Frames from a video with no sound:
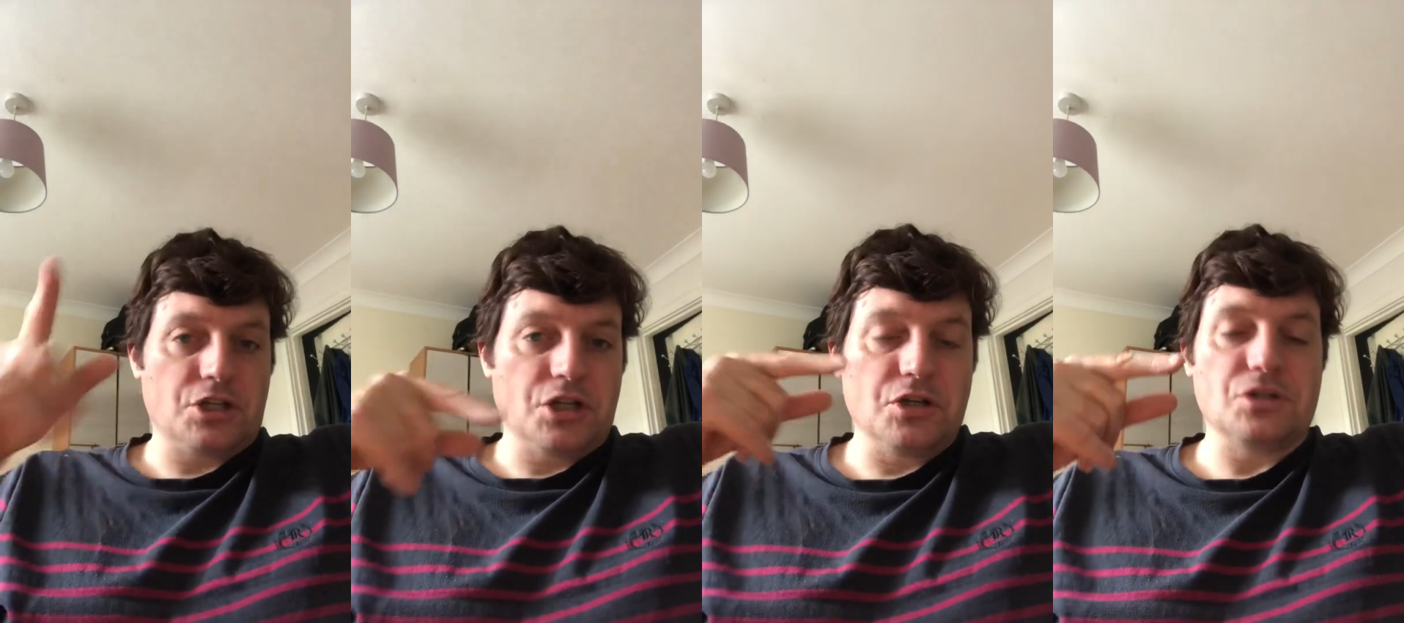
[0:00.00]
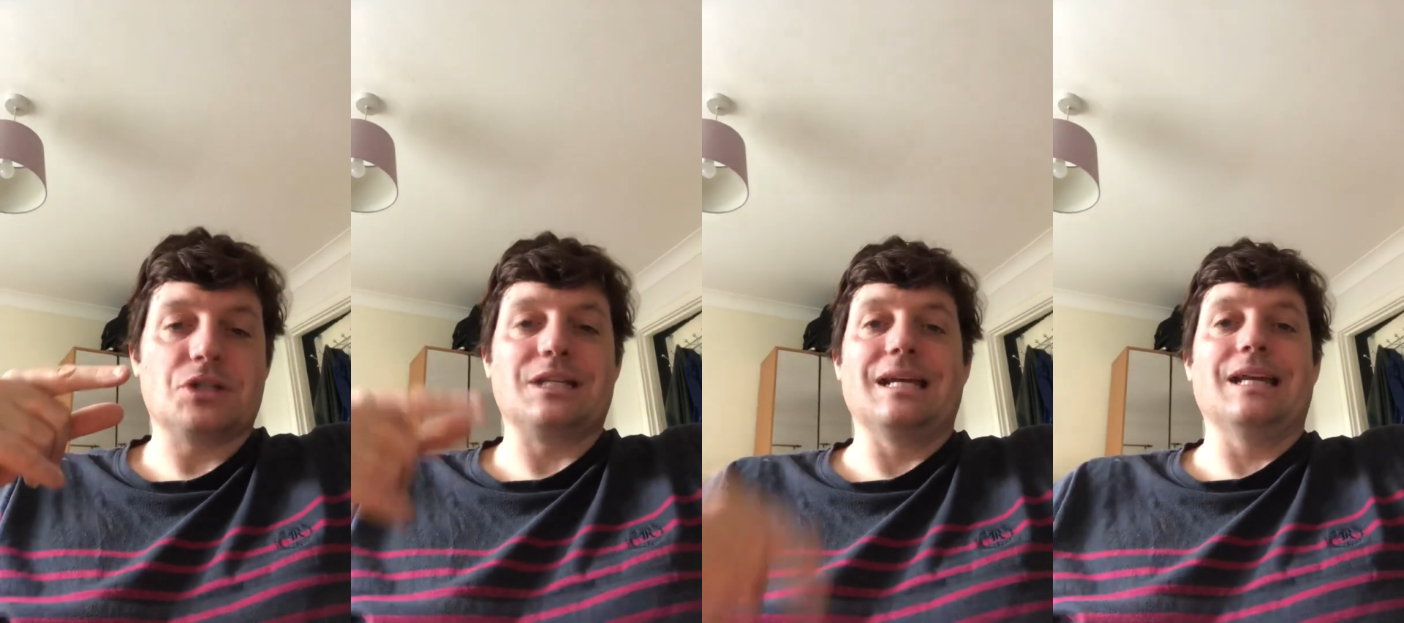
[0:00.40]
She couldn't
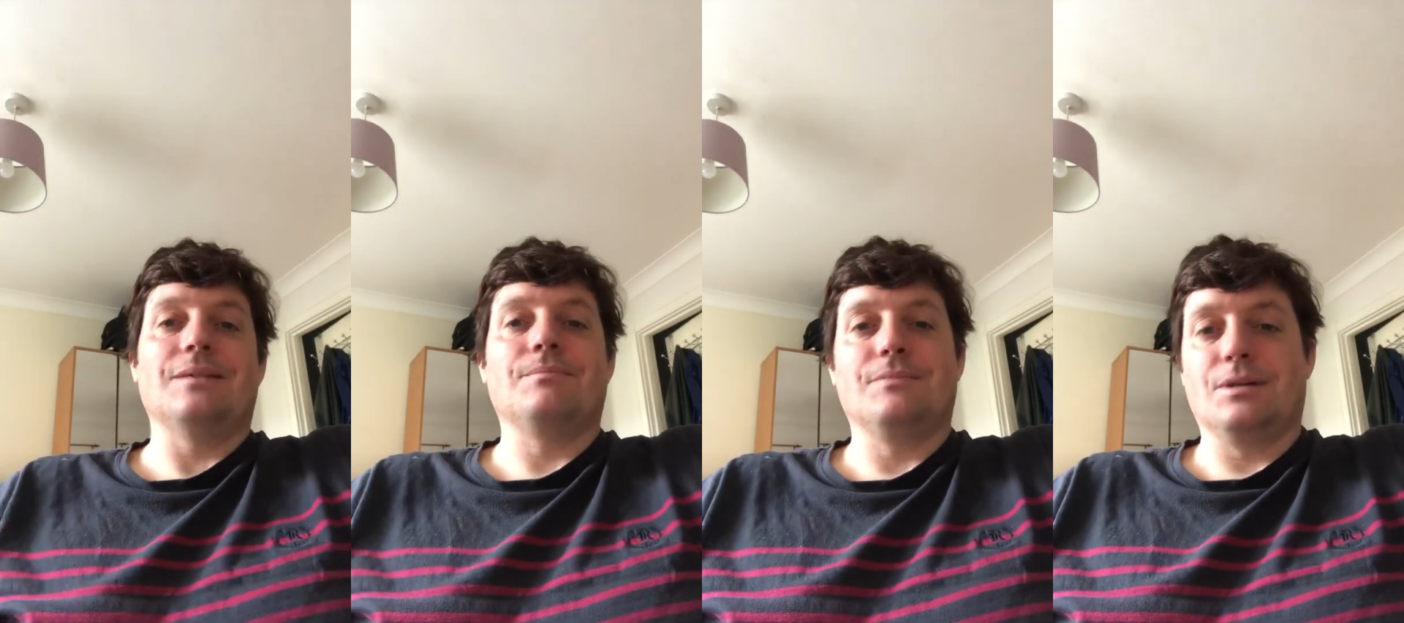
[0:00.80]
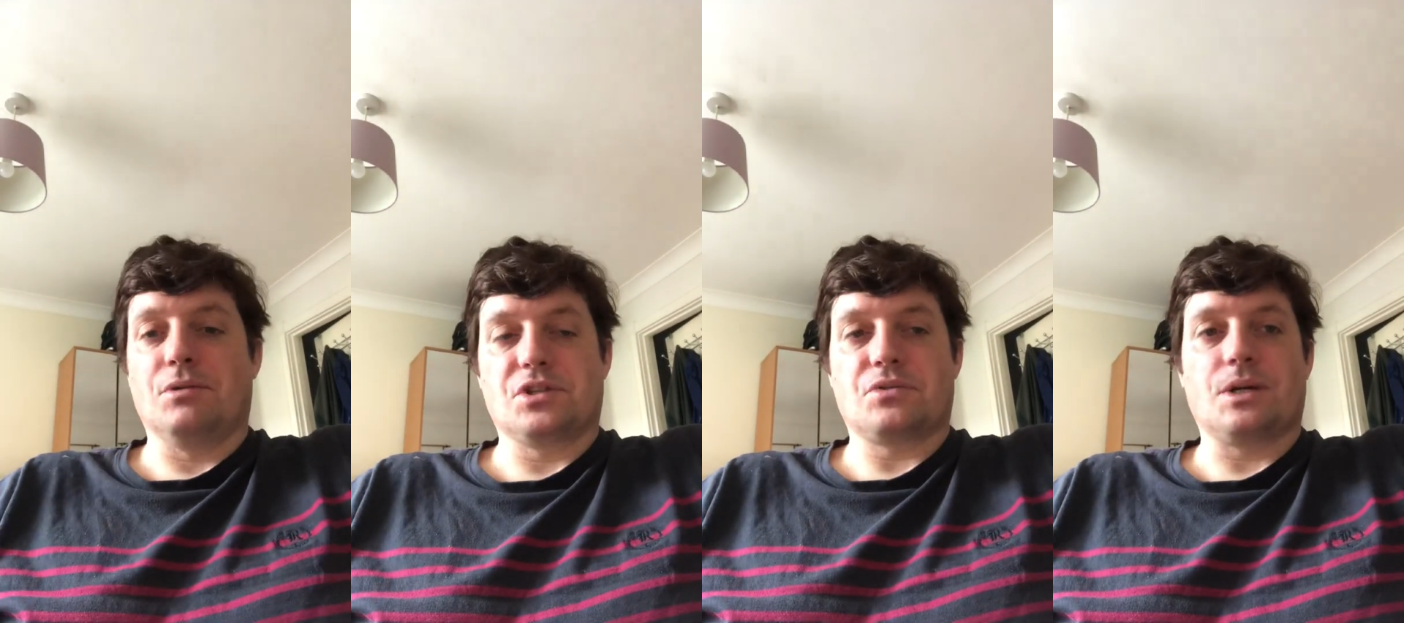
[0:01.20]
see in. It
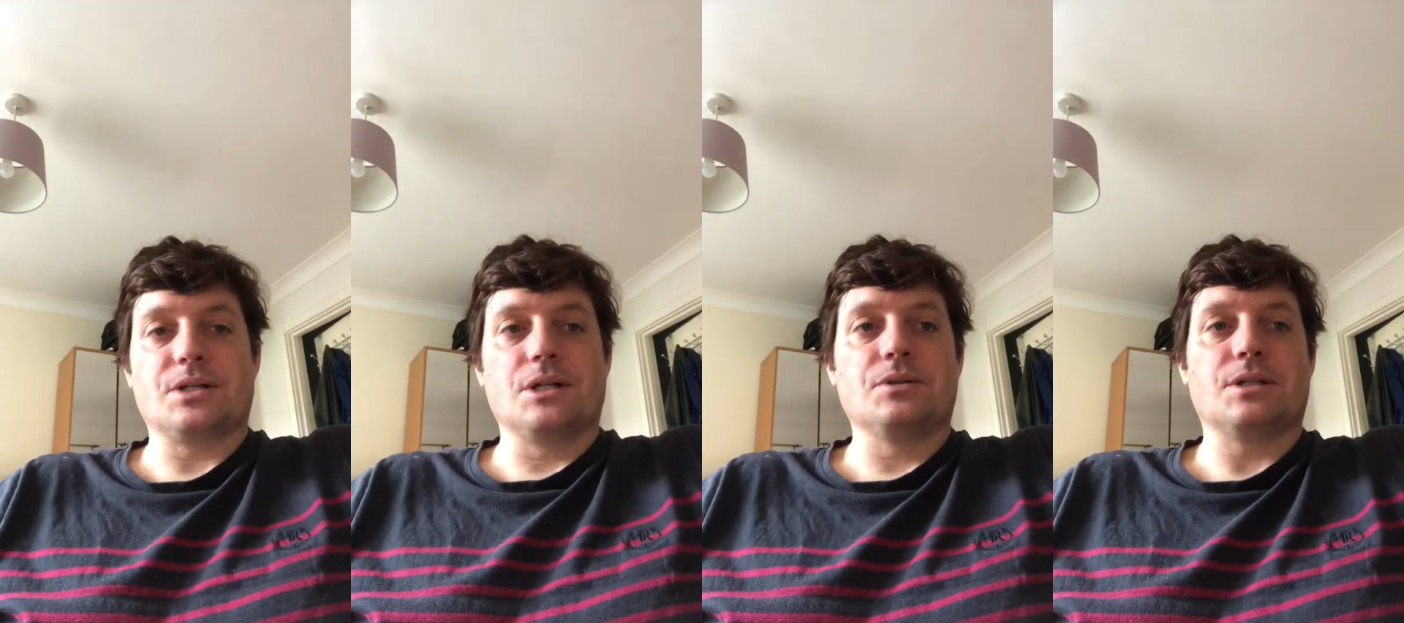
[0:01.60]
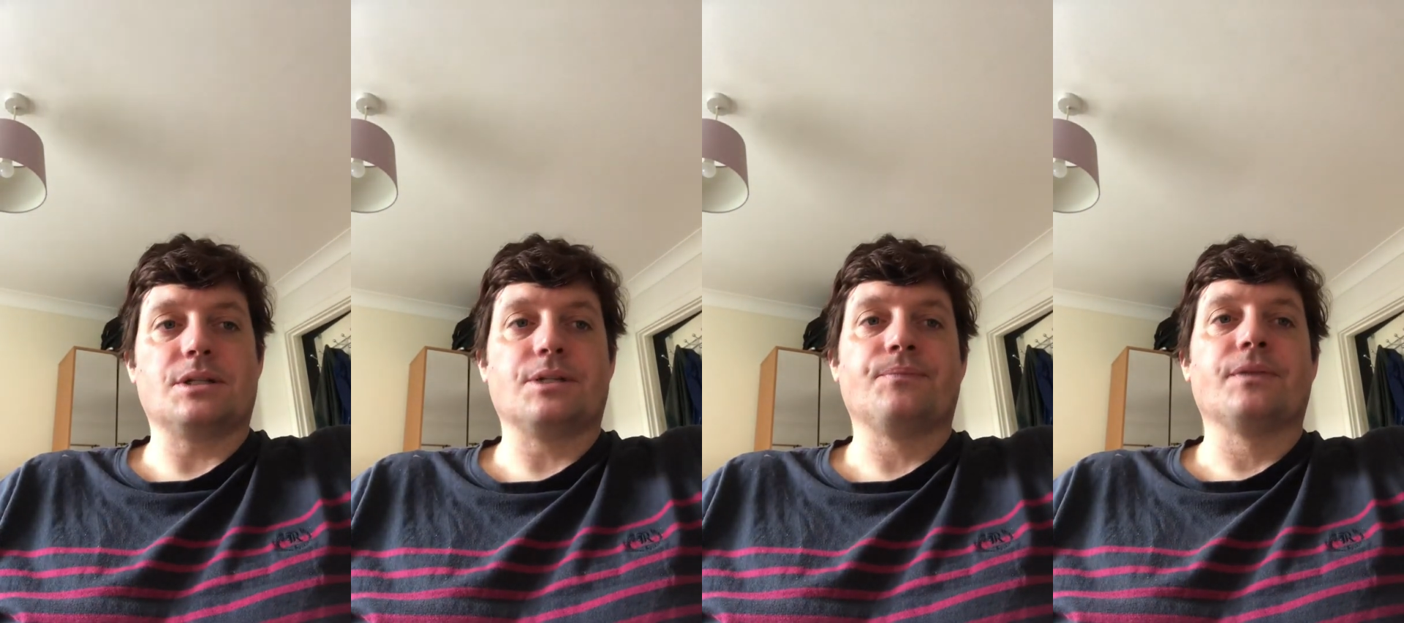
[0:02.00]
wasn't translucent.